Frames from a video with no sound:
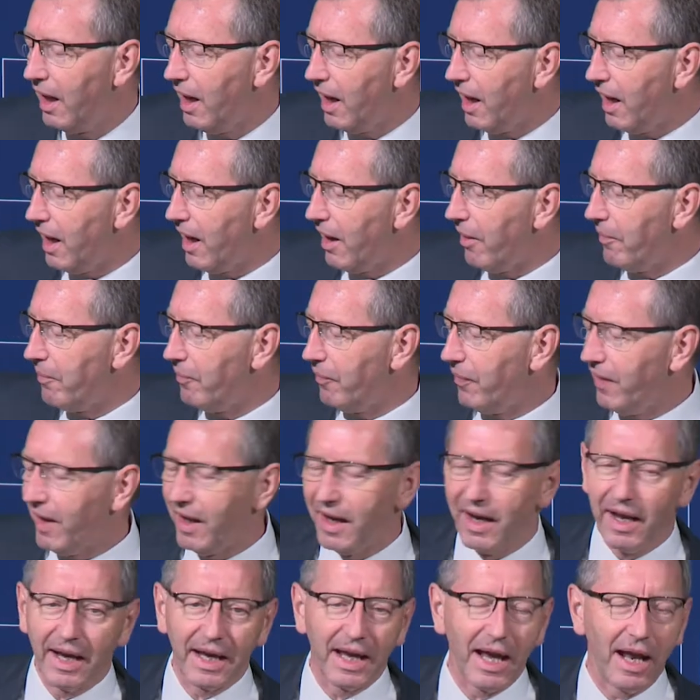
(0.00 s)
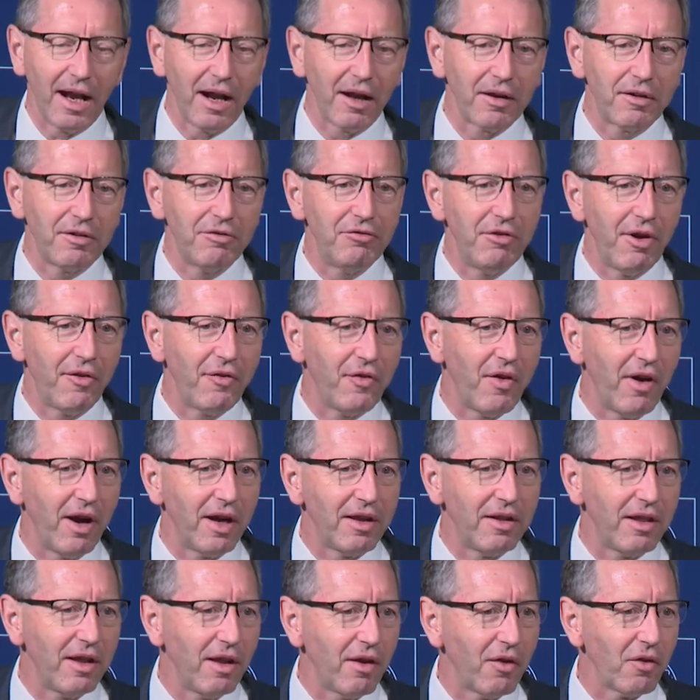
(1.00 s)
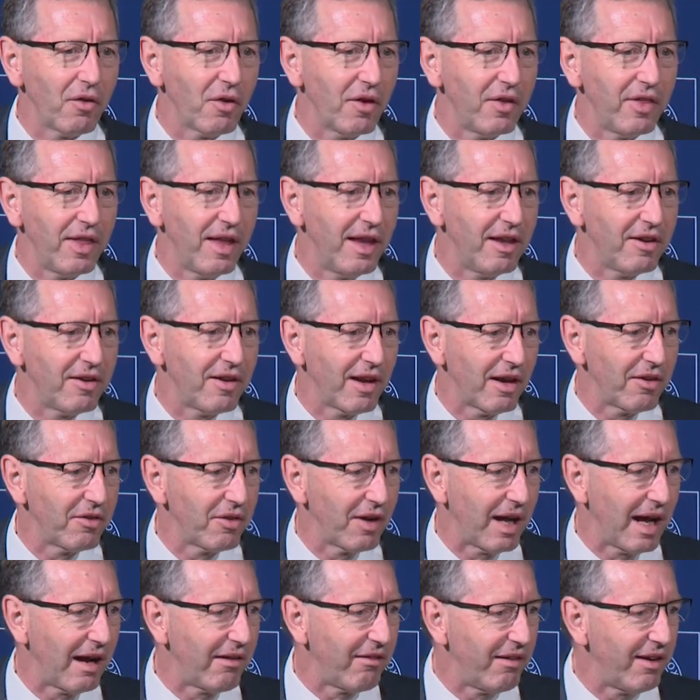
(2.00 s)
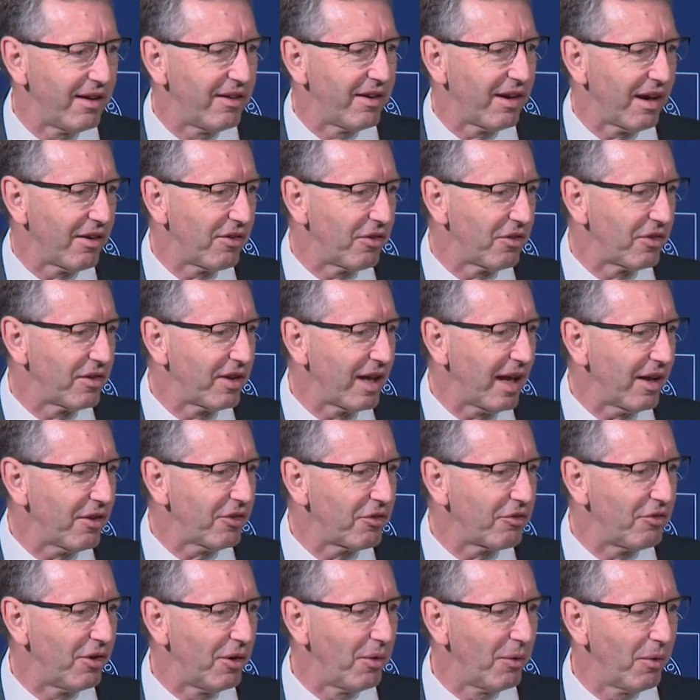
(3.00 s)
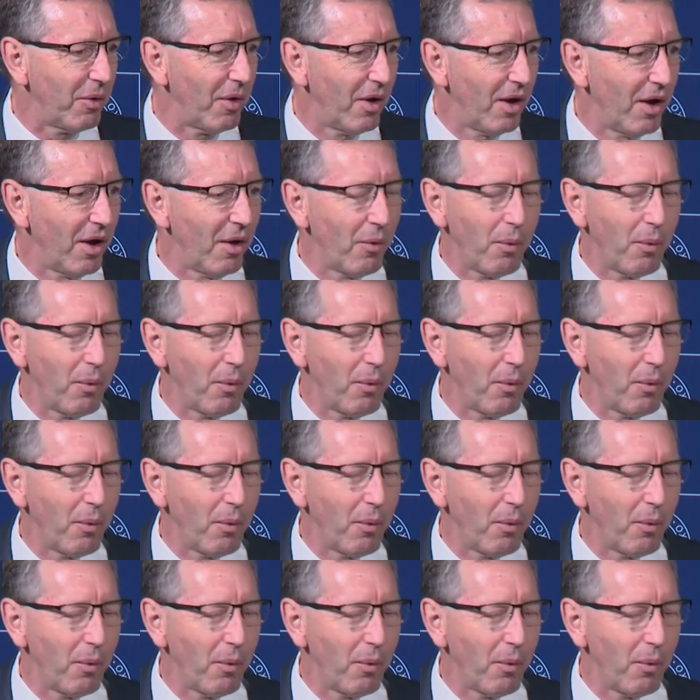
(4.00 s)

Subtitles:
And again, I'm referring to the international tax group,